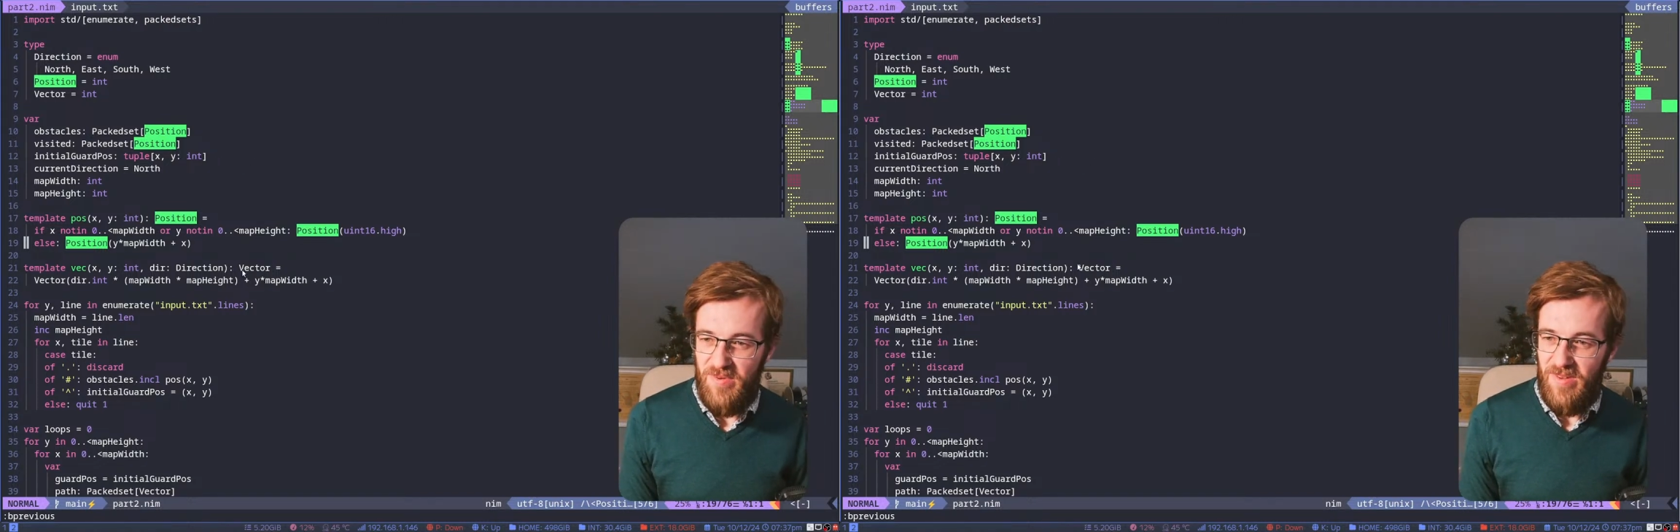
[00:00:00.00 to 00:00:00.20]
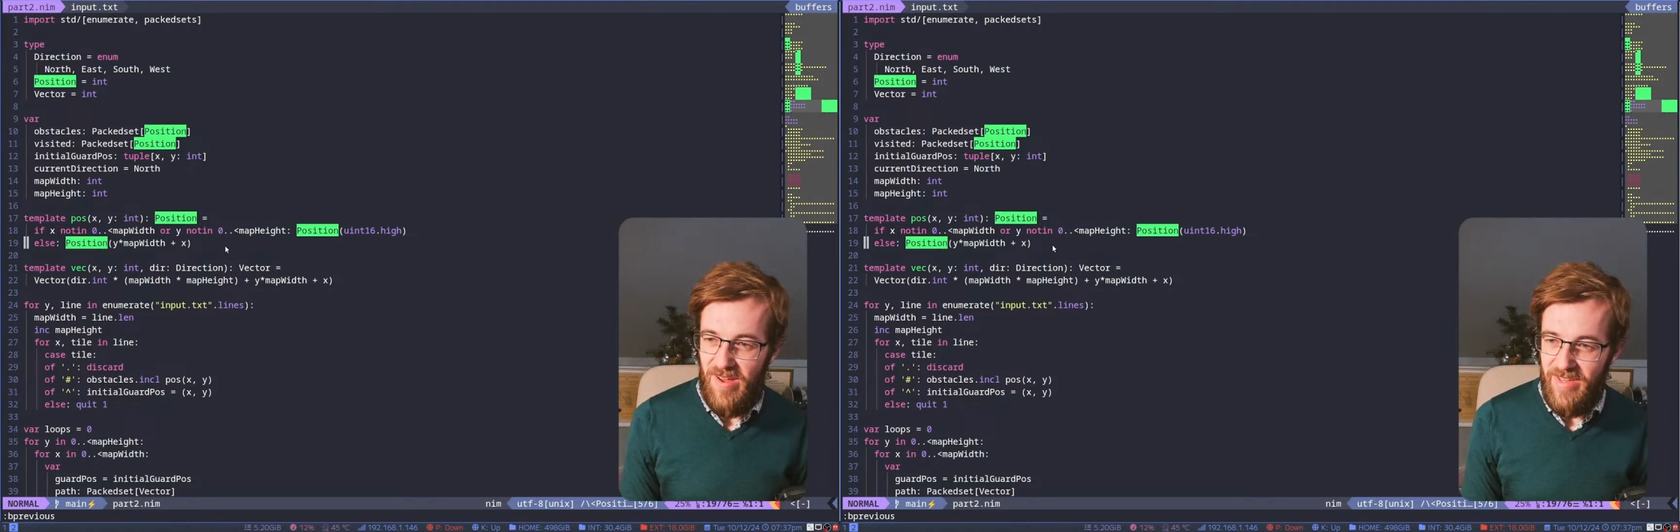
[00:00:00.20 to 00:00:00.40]

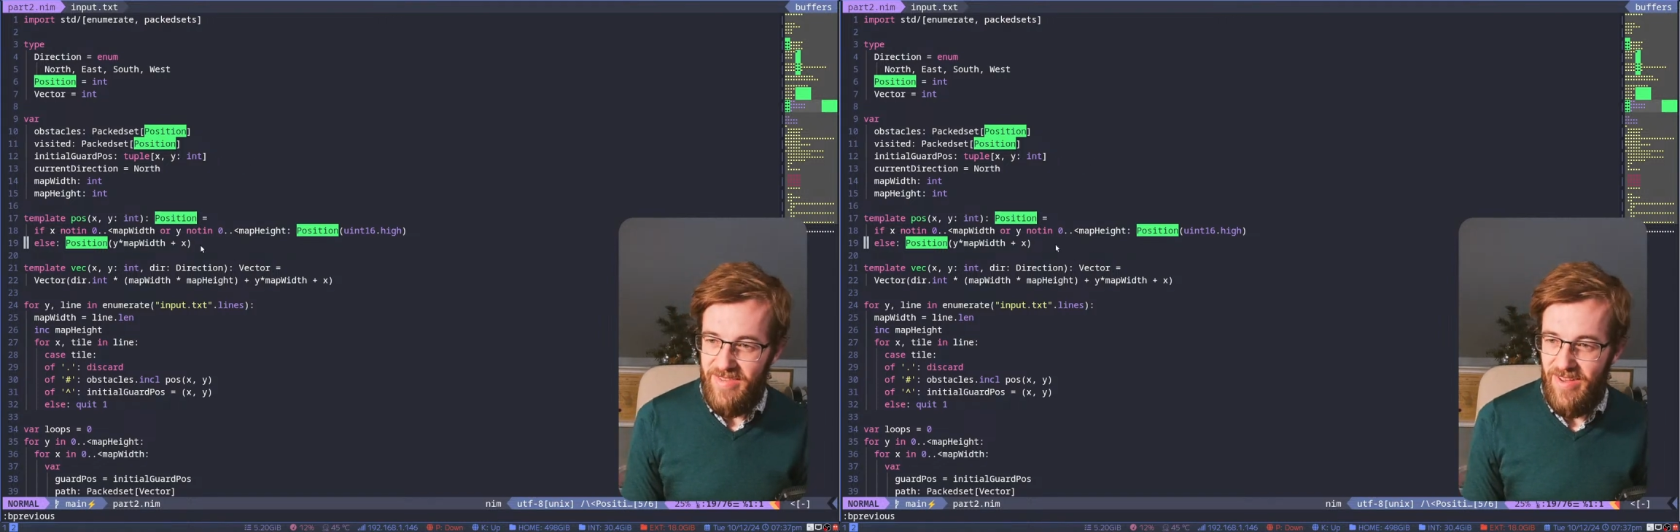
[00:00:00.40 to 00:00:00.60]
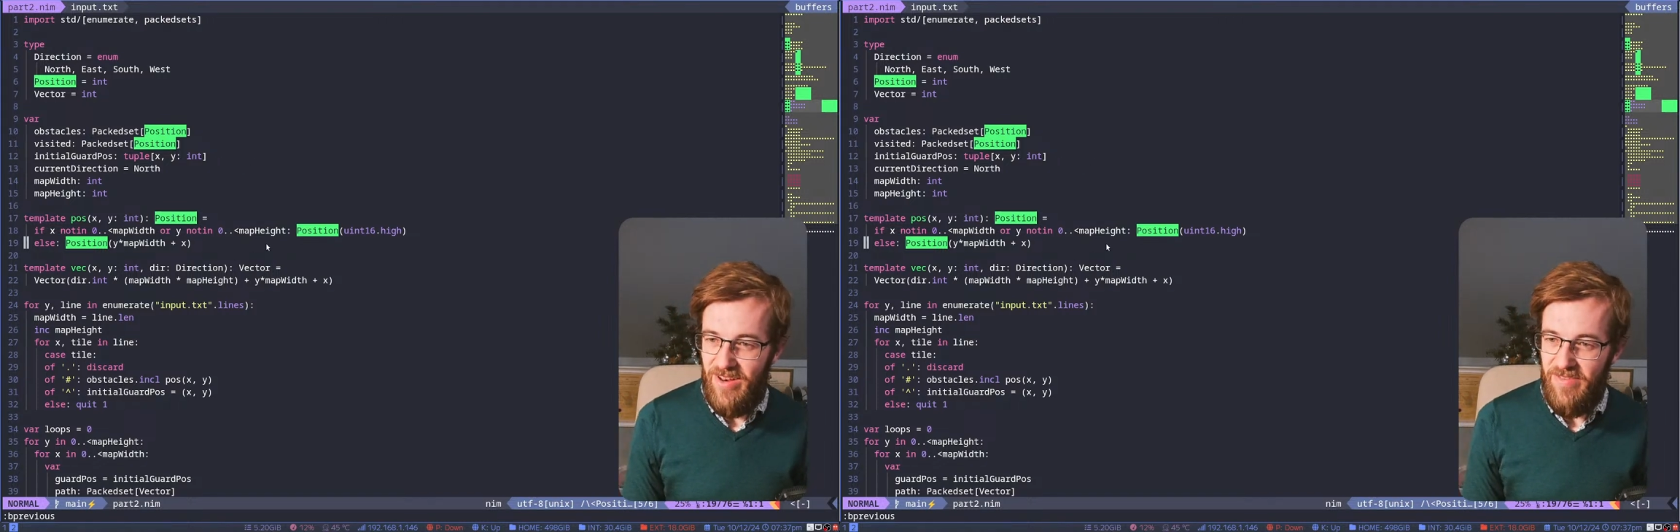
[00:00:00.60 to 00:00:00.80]
but
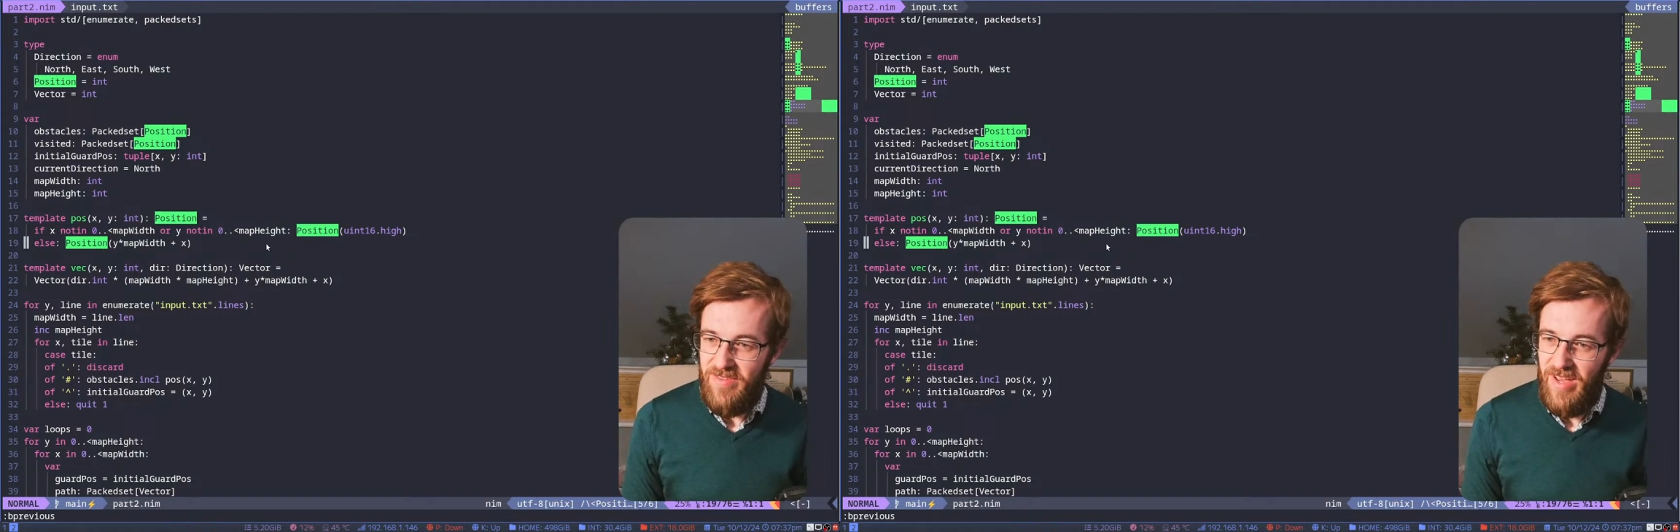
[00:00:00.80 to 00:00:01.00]
not enough